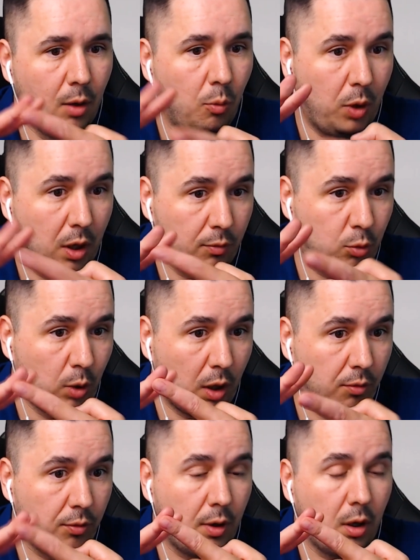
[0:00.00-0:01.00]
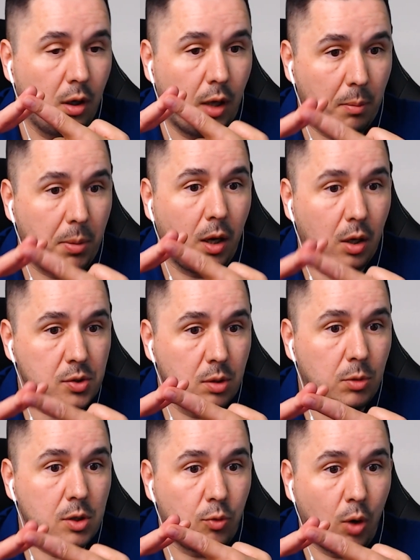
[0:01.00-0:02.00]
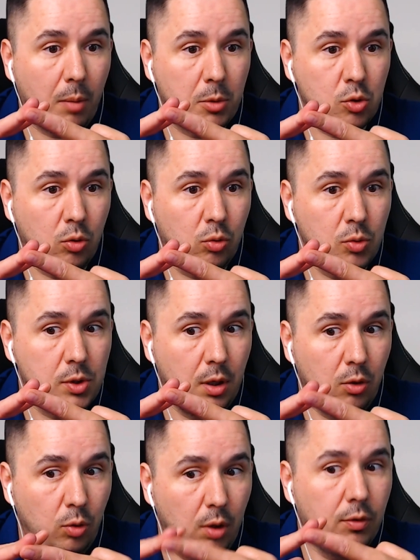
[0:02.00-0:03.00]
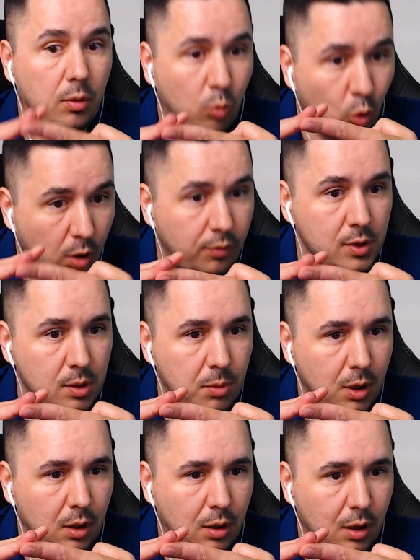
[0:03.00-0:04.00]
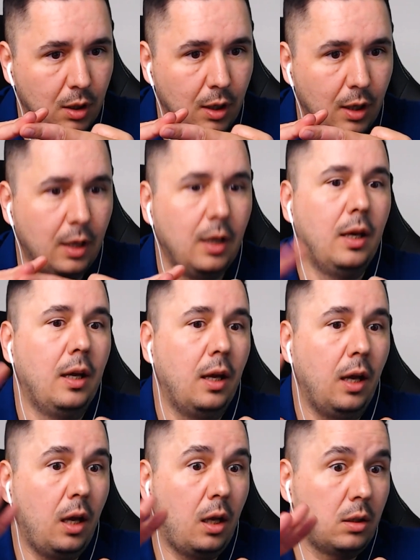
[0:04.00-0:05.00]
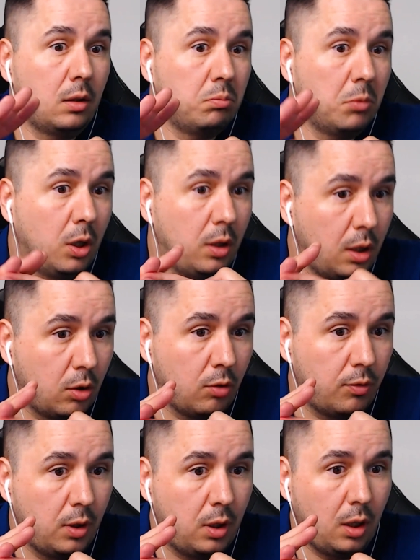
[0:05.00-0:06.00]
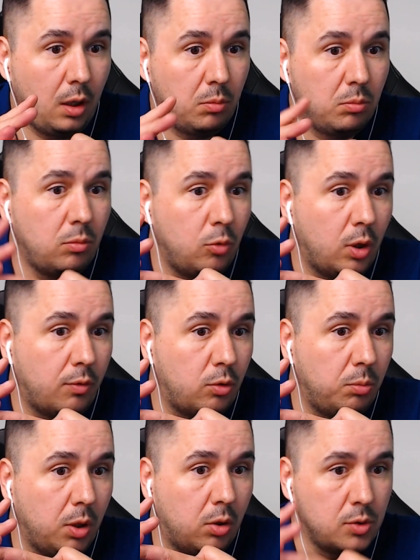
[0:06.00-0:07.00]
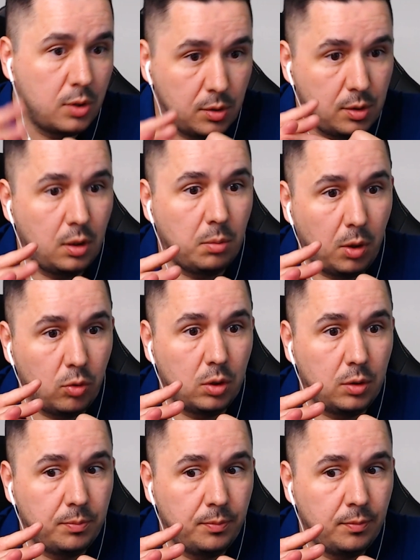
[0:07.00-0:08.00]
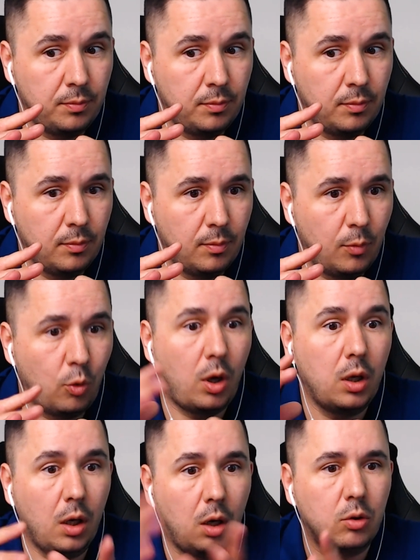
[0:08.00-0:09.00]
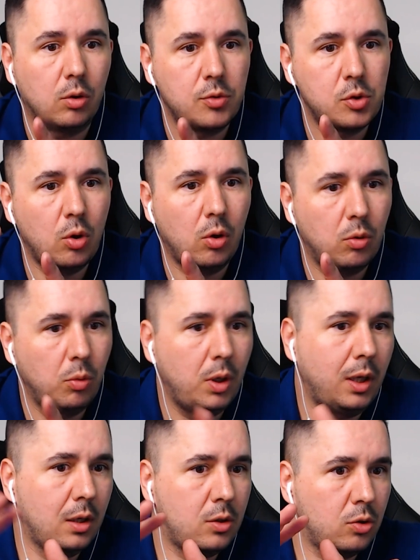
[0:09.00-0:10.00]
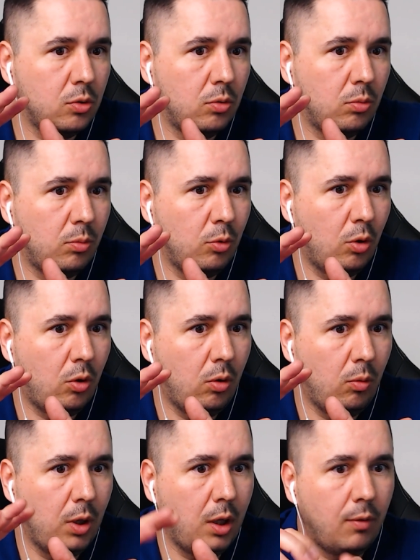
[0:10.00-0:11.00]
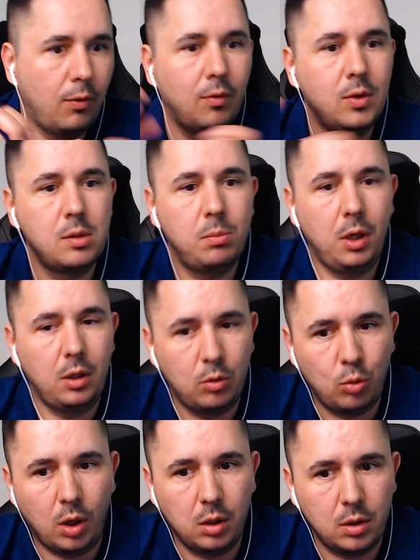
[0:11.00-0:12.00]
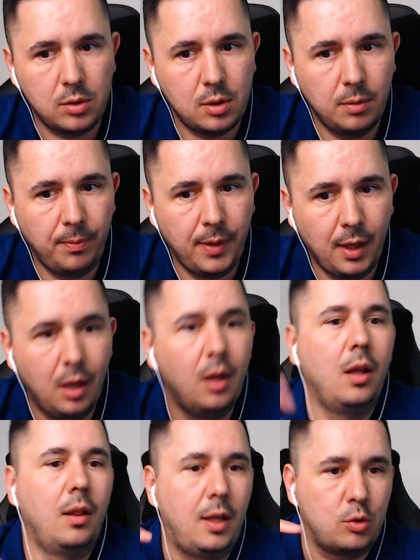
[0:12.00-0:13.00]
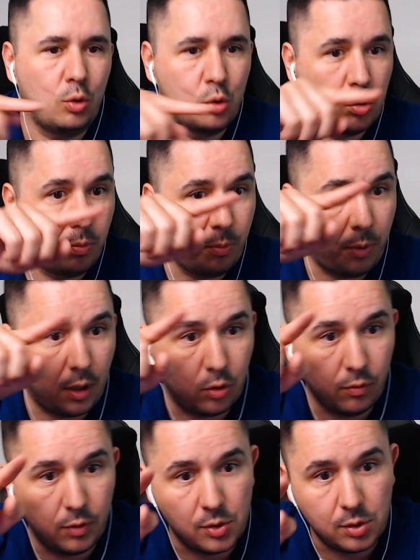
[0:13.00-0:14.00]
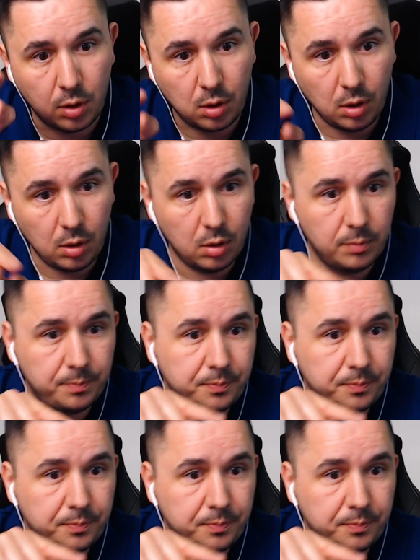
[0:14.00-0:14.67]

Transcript: We have to have happy customers for Amazon to send you even more visibility. And at the end of the day, you have to be consistent about it. Running out of stock will get will give the visibility to others. That's also part of the circle,